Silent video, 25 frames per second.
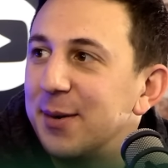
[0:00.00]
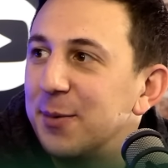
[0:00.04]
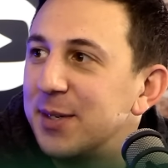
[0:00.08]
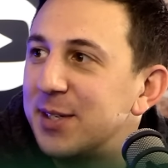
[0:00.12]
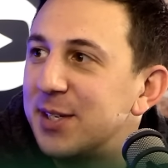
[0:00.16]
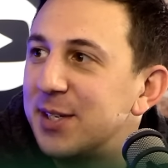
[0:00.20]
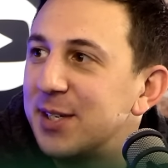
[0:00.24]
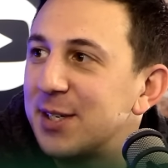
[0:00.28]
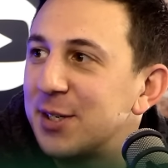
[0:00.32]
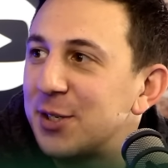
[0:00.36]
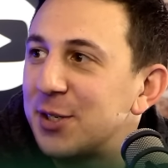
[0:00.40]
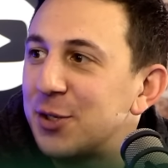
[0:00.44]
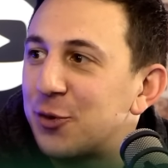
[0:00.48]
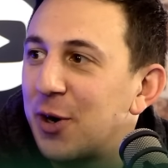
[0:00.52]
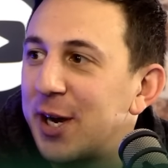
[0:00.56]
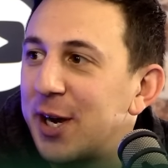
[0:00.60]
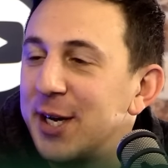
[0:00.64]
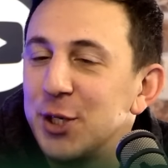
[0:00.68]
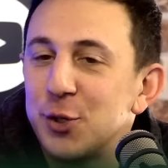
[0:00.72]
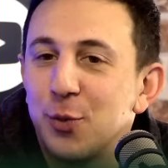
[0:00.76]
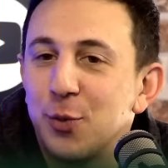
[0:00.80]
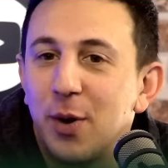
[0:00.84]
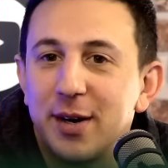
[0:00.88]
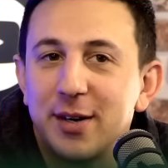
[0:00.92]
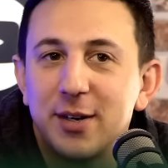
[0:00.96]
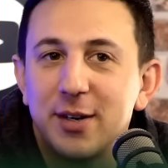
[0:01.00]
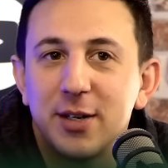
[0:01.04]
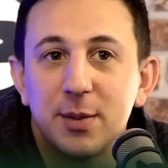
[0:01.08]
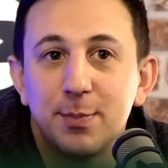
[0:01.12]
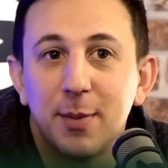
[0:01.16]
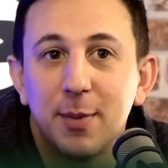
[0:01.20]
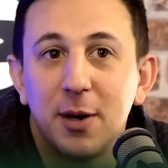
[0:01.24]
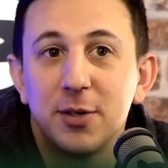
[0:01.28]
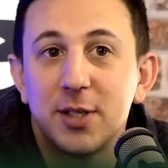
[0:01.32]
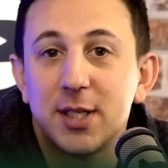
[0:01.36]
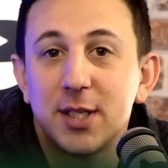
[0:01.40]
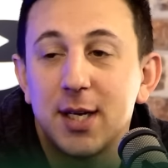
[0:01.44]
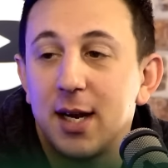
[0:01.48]
Which is mm. a hmm. strange one because
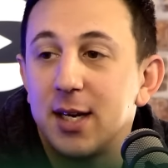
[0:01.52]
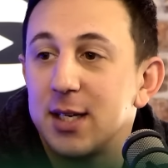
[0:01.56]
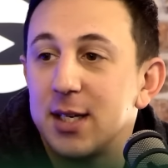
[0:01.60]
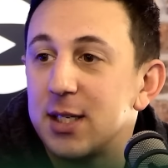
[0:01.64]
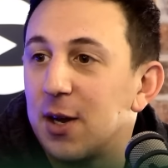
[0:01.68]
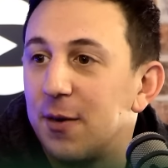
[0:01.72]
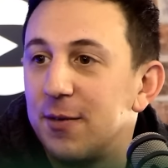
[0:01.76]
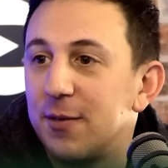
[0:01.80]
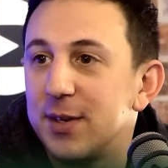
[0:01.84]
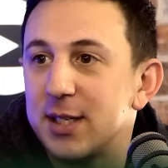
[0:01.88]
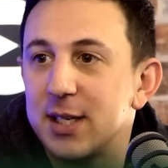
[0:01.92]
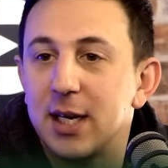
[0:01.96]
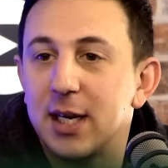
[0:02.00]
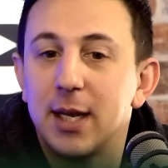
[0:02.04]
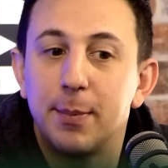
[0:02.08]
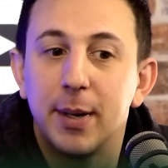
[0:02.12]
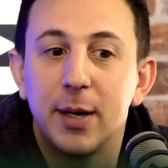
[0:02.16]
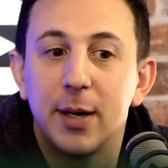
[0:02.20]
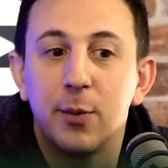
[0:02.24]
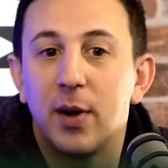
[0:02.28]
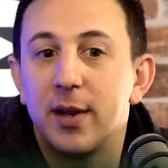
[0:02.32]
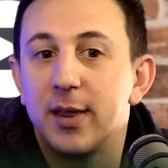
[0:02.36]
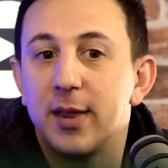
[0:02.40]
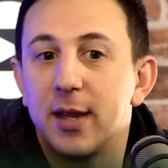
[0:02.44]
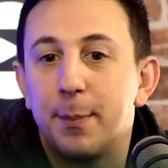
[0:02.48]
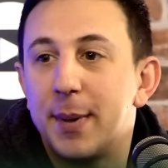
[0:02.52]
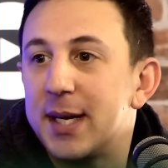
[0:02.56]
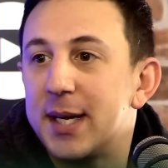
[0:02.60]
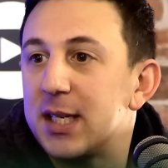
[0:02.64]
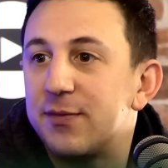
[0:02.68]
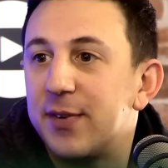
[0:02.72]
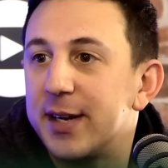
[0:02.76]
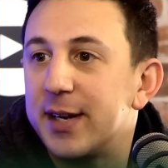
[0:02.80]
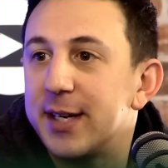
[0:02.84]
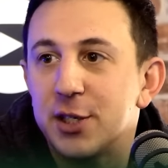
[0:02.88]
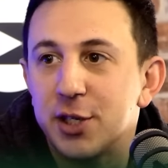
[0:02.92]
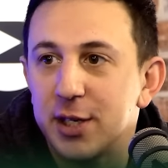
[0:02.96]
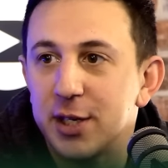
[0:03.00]
Mo Salah has obviously been one of the best
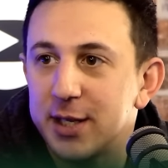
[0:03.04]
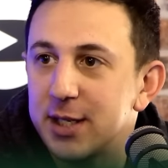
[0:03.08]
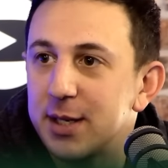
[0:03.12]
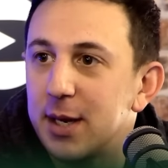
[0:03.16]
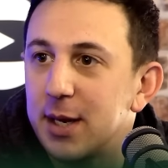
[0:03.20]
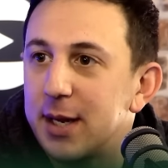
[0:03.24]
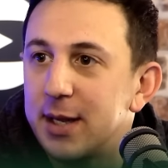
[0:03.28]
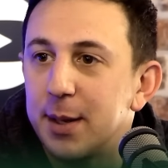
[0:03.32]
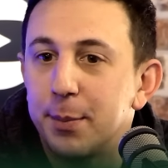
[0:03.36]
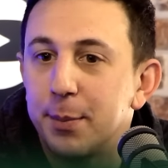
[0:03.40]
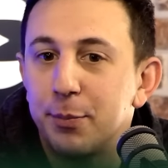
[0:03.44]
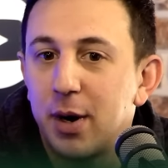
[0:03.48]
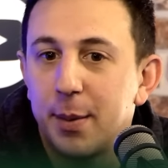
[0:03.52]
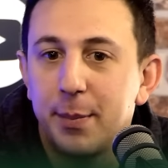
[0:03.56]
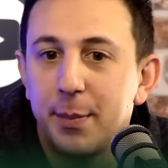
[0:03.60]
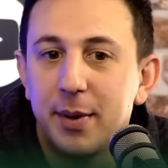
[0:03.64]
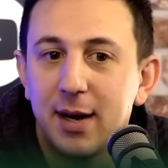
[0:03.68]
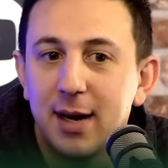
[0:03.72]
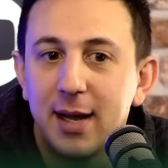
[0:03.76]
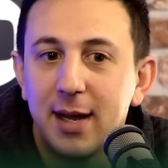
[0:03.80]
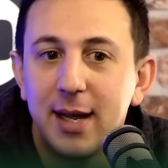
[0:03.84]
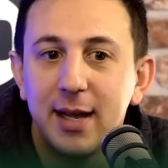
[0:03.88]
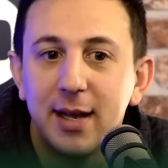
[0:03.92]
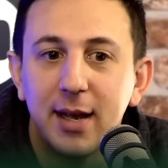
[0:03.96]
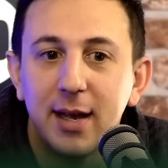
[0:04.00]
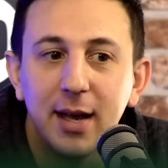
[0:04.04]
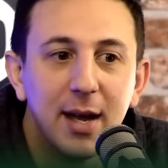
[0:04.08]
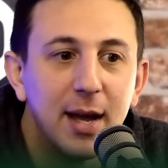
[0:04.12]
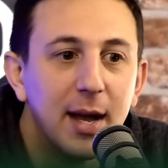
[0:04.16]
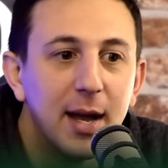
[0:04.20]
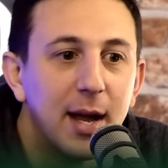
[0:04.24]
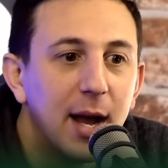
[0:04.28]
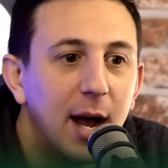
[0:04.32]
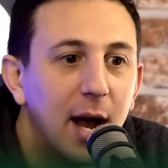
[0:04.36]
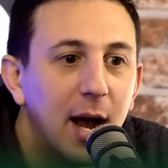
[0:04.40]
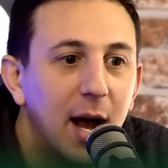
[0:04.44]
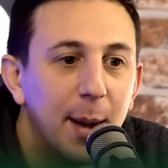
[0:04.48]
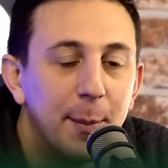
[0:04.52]
finishers in the, in the Premier League
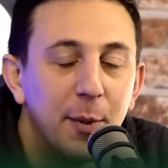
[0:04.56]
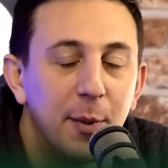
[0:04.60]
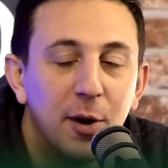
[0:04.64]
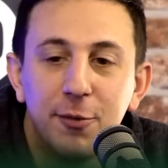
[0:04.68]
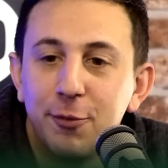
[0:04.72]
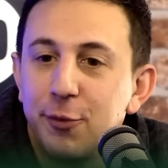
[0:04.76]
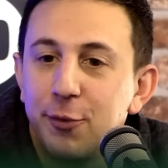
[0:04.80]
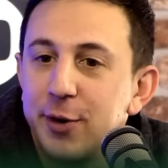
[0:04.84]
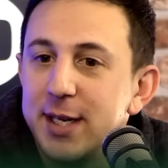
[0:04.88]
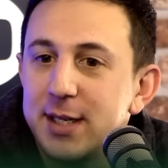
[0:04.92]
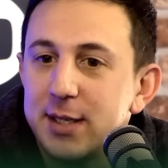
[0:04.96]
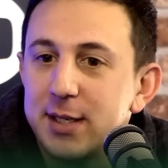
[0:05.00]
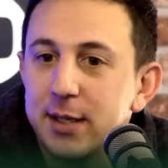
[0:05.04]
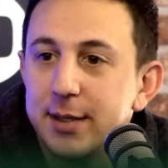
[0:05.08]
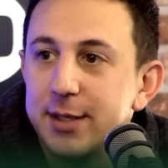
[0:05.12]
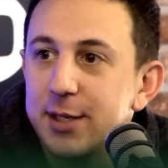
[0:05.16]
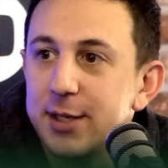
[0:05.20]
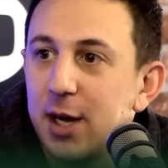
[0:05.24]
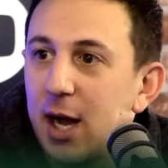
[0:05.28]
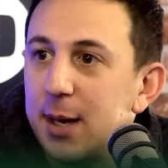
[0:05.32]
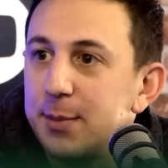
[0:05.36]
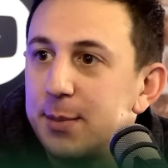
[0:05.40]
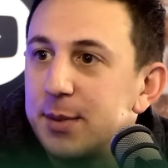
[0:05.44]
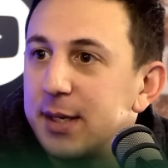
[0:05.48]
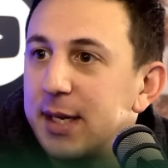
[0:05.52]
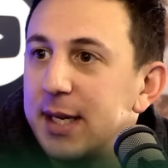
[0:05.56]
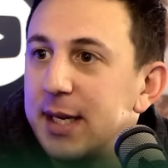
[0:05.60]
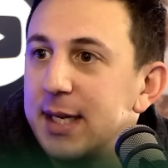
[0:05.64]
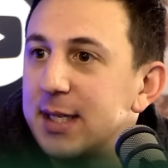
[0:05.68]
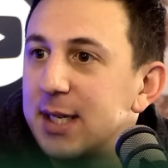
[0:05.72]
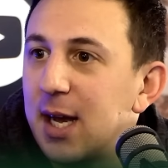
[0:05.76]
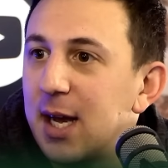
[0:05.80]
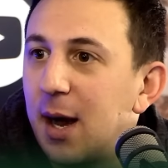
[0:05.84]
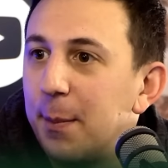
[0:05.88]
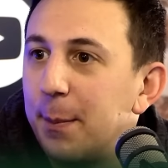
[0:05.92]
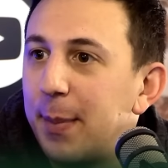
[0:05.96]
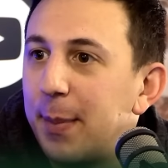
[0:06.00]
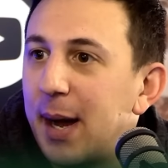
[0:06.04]
um, of recent times, and he's
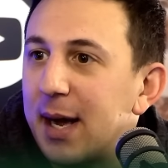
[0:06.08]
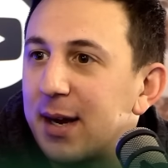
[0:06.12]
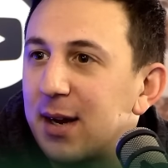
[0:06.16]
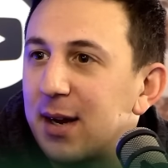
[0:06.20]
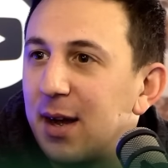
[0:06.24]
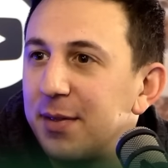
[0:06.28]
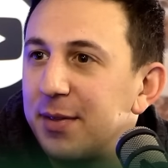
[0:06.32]
come back.